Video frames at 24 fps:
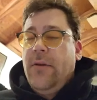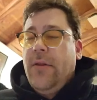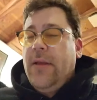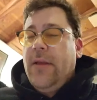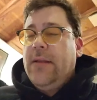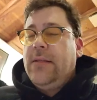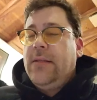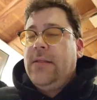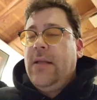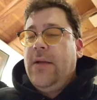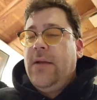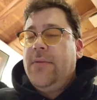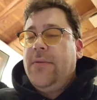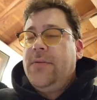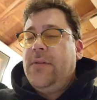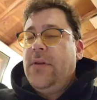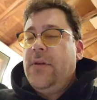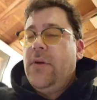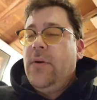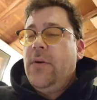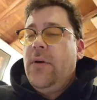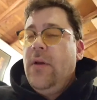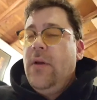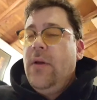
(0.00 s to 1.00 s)
and all that
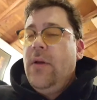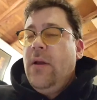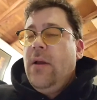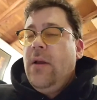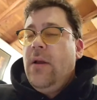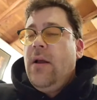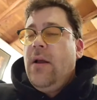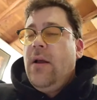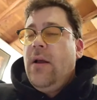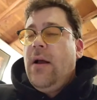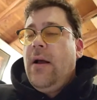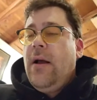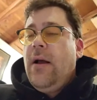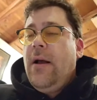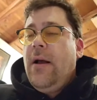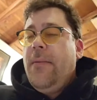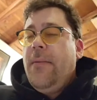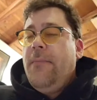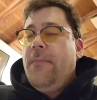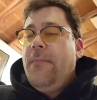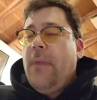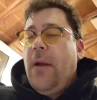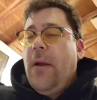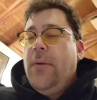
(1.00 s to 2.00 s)
stuff. So
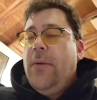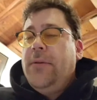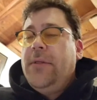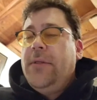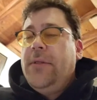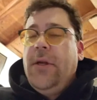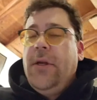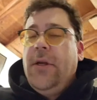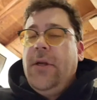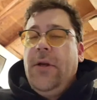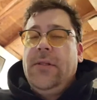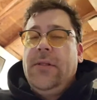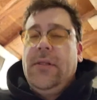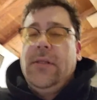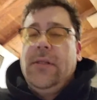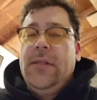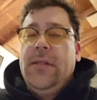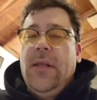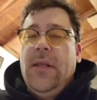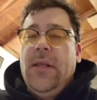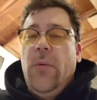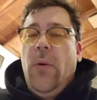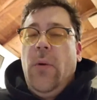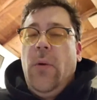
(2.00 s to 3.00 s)
I was curious
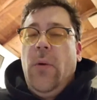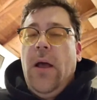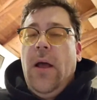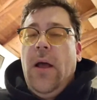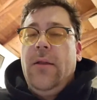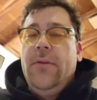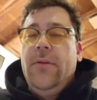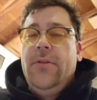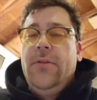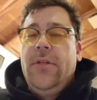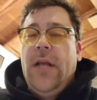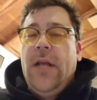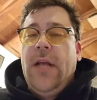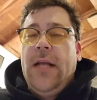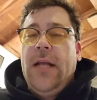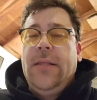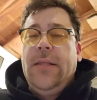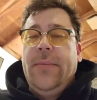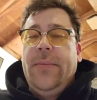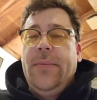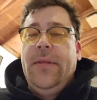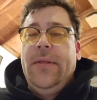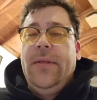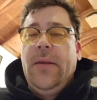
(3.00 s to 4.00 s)
to see what
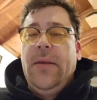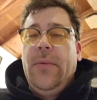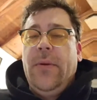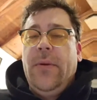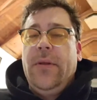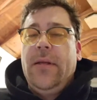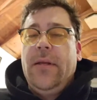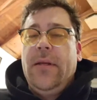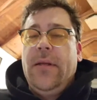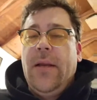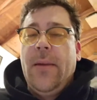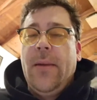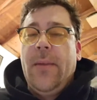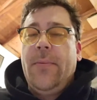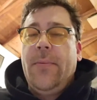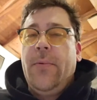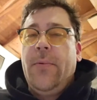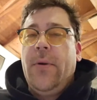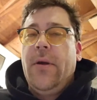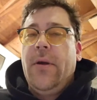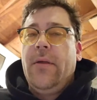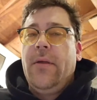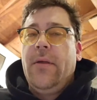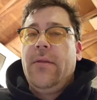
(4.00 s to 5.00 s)
ChatGPT would come
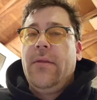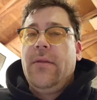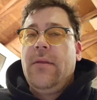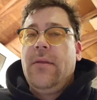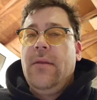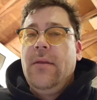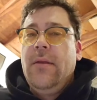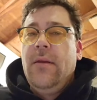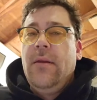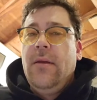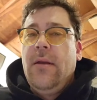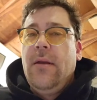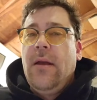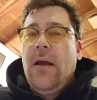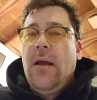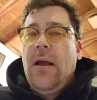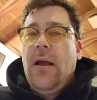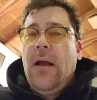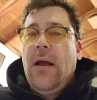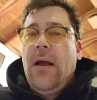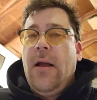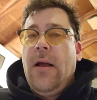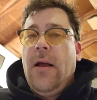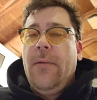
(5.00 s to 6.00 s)
up with
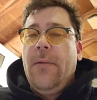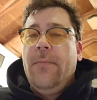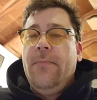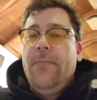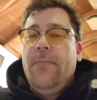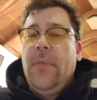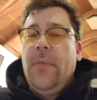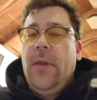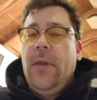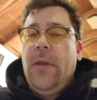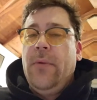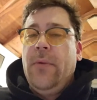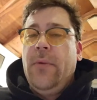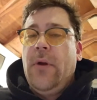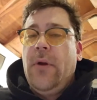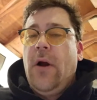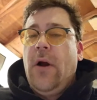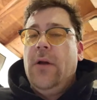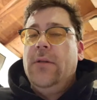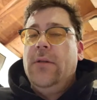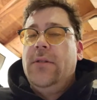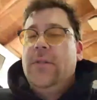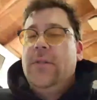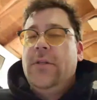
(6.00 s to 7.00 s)
in
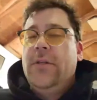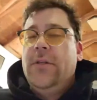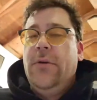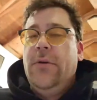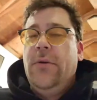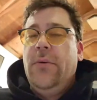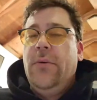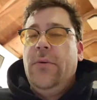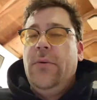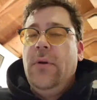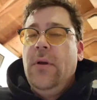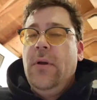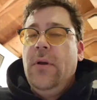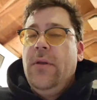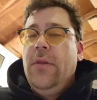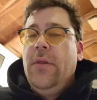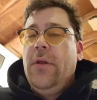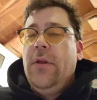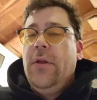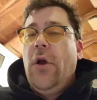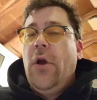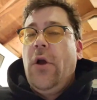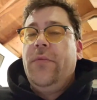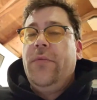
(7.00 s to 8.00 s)
regards to the
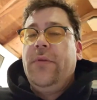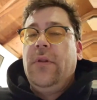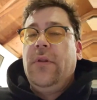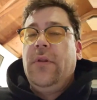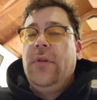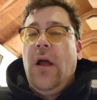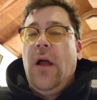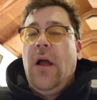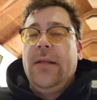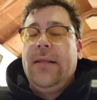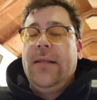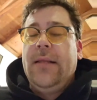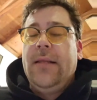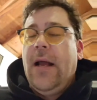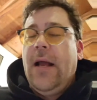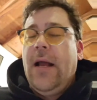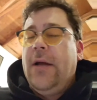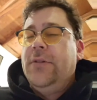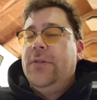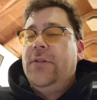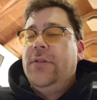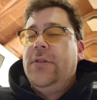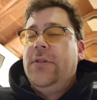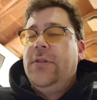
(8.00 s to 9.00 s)
COVID
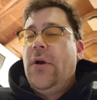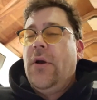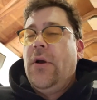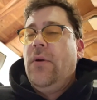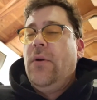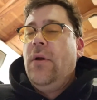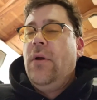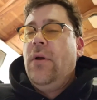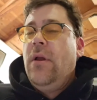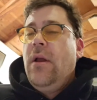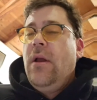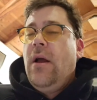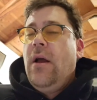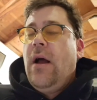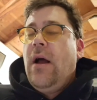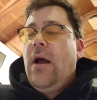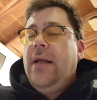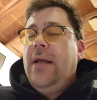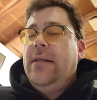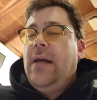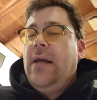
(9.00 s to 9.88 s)
lockdown. So I